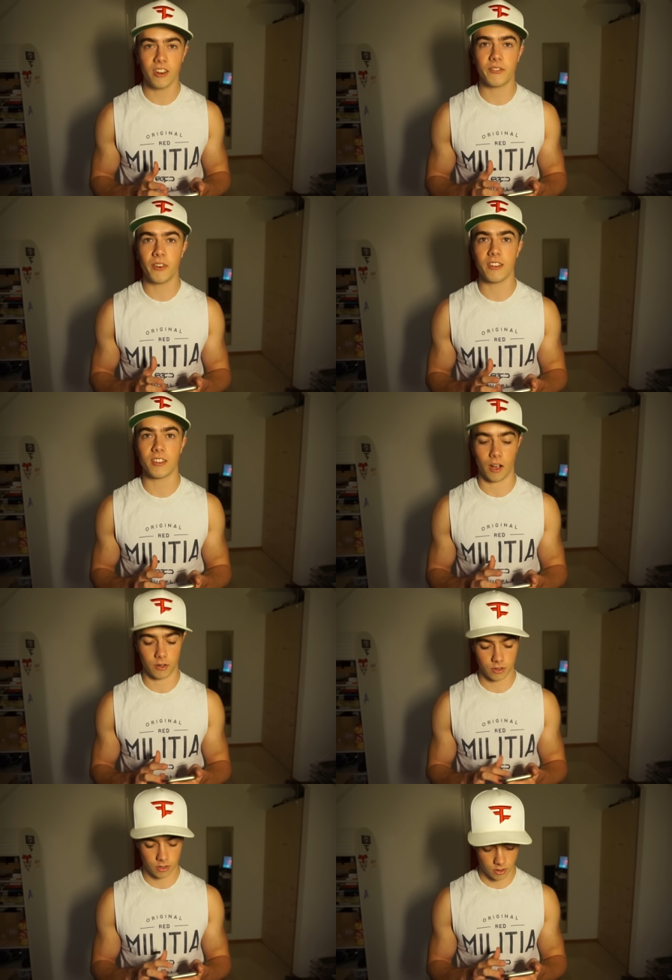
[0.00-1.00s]
in the FaZe
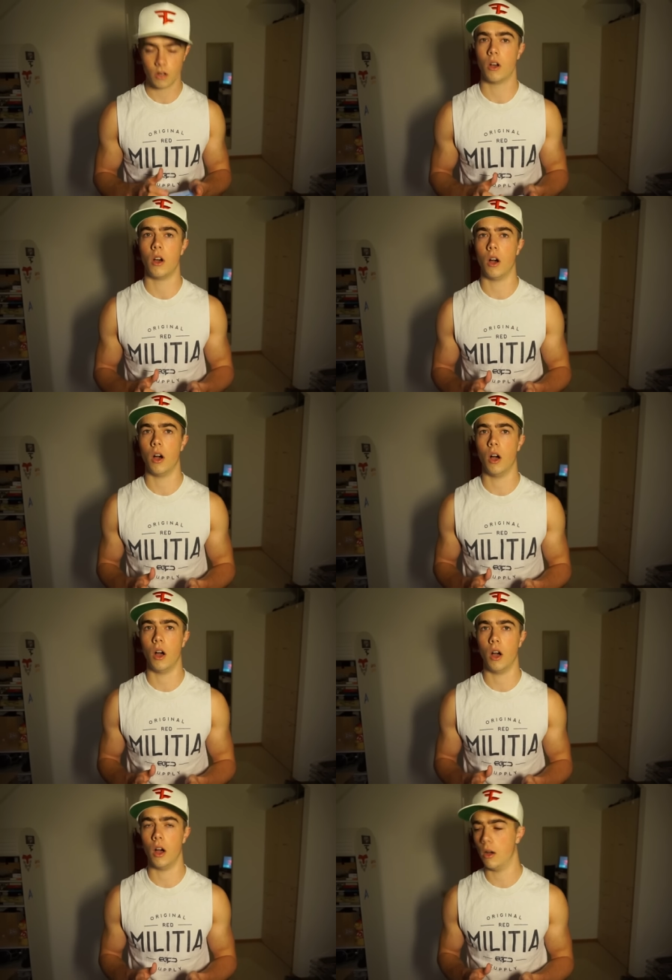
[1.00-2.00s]
house?
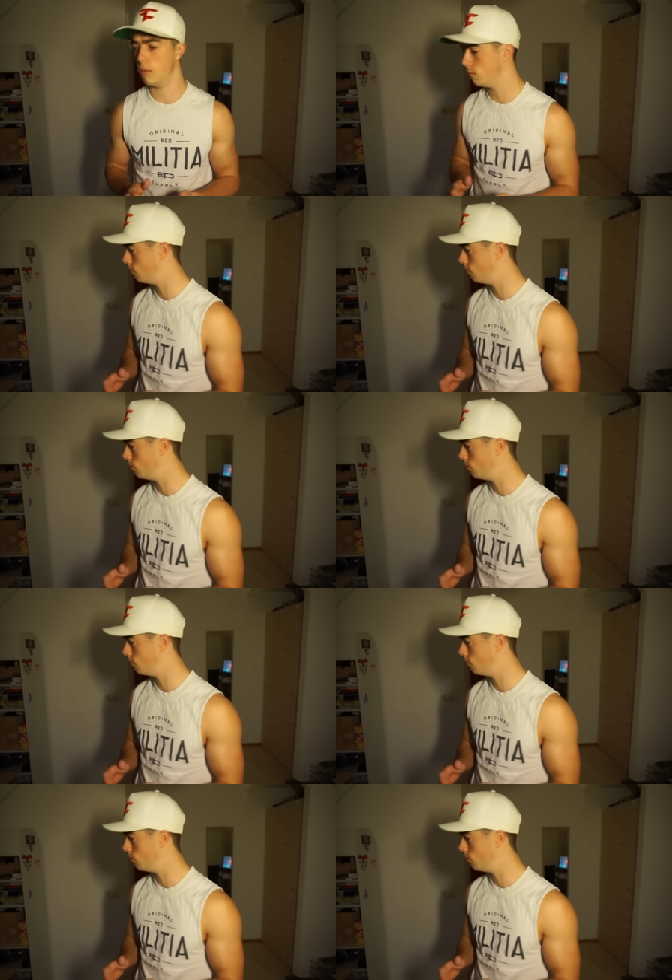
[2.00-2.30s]
Uh,